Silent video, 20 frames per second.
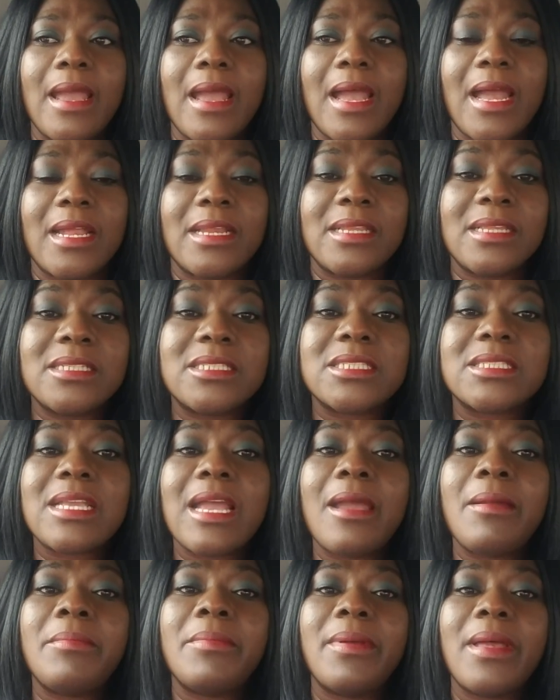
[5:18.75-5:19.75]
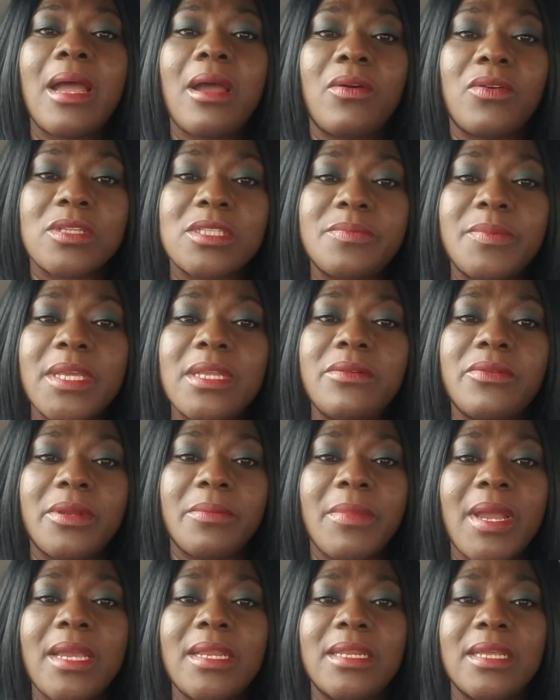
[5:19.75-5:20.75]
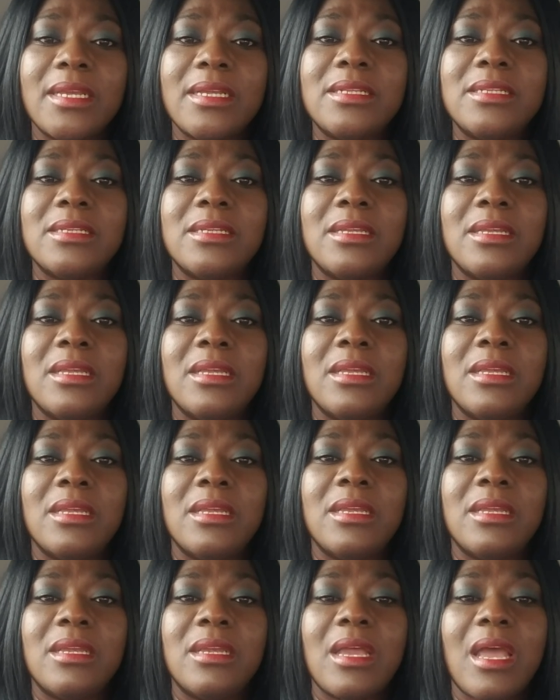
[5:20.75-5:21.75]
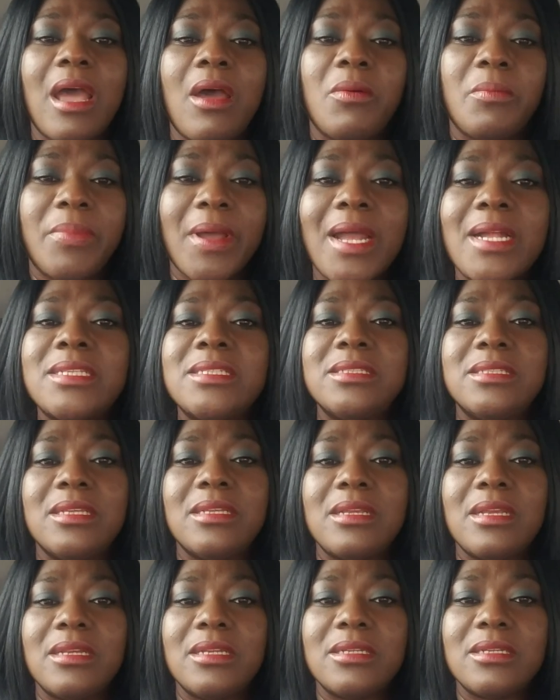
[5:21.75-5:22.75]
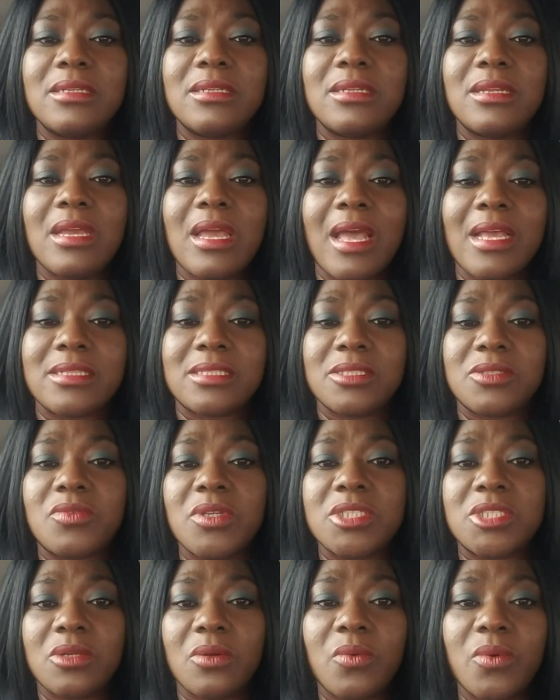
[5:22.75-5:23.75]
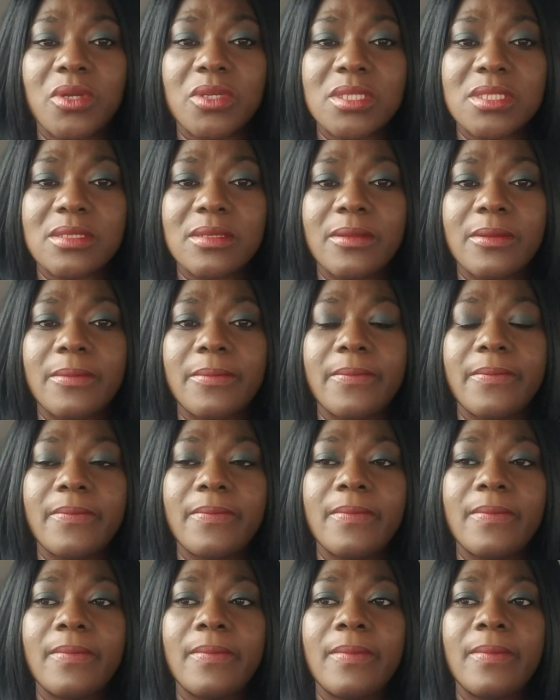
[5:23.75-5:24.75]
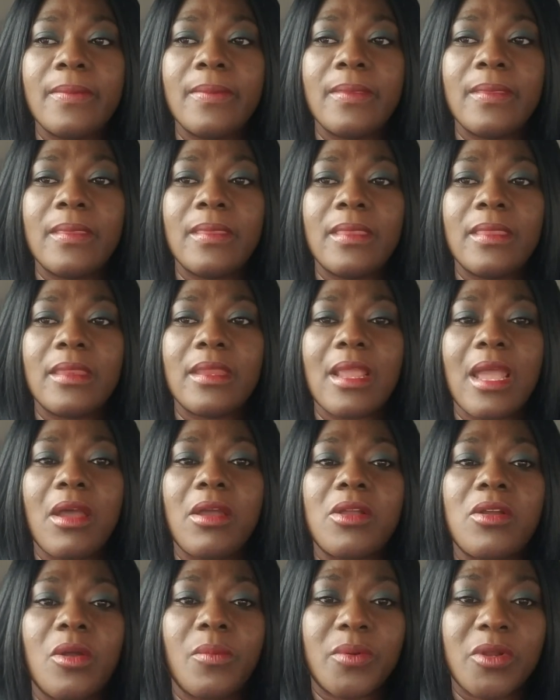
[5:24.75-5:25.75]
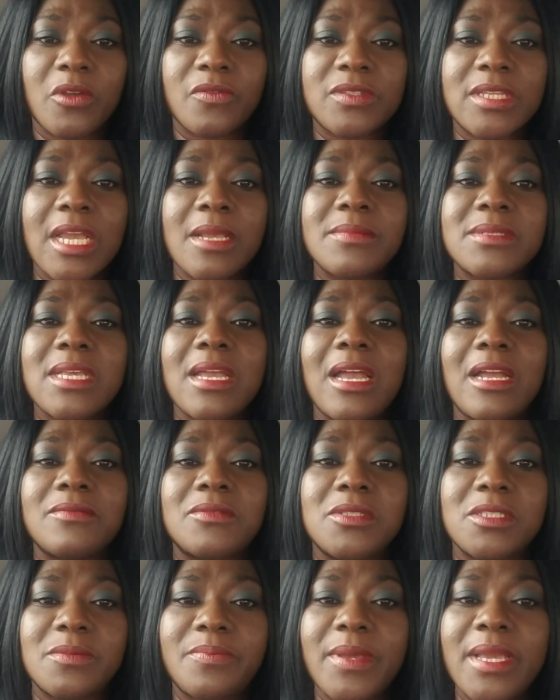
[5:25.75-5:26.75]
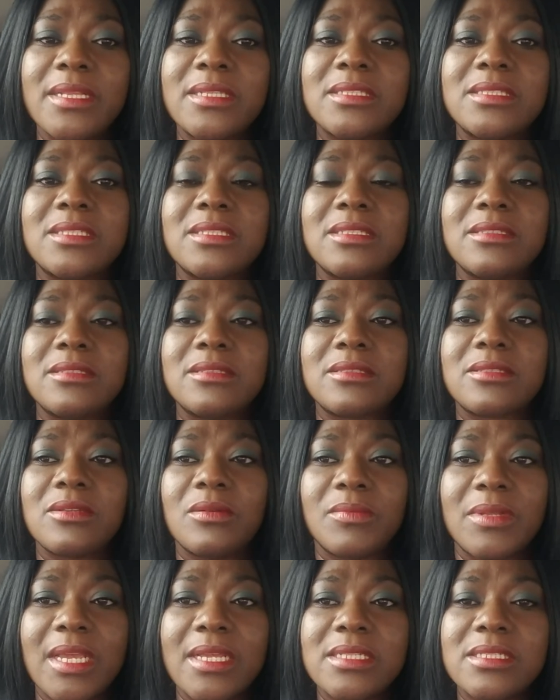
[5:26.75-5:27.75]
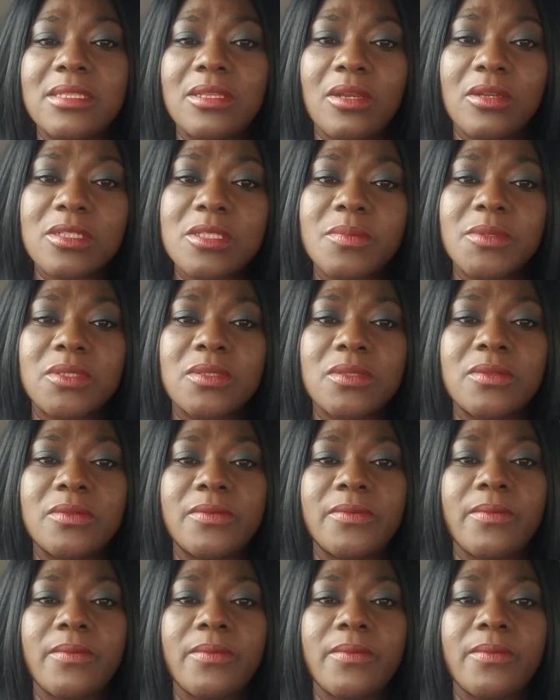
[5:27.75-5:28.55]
And each time I was being reminded how bad her situation was. A couple of times I had to spend some nights in hospital.